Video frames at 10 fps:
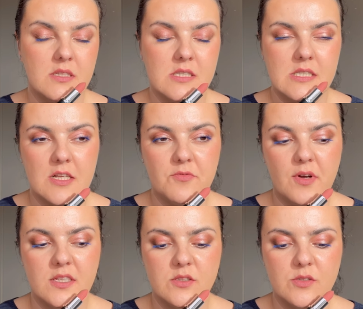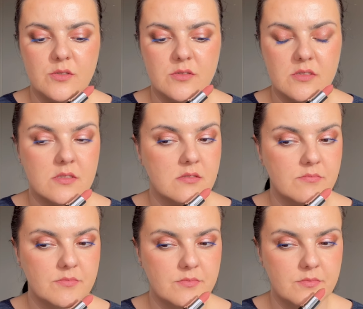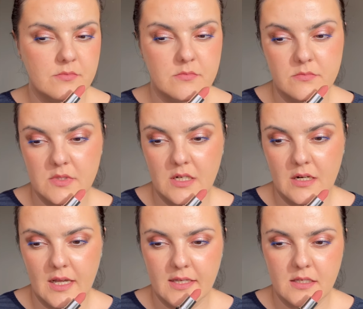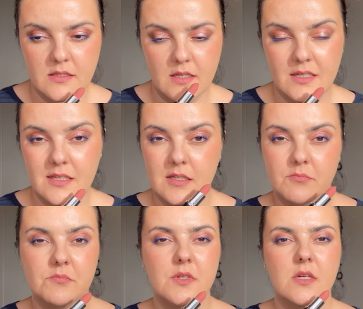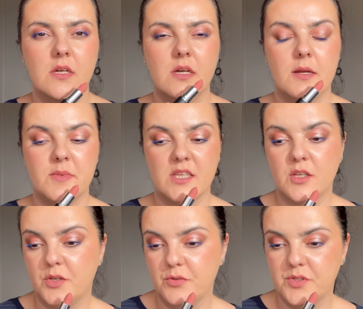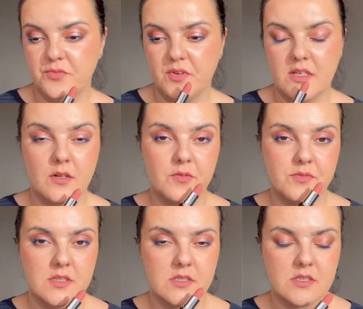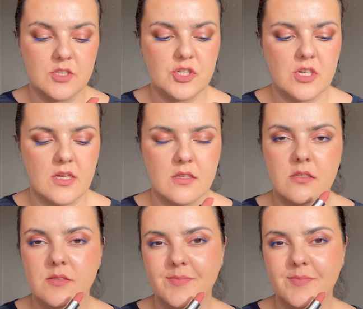itself, I don't like it. I'm not a huge fan of this shade.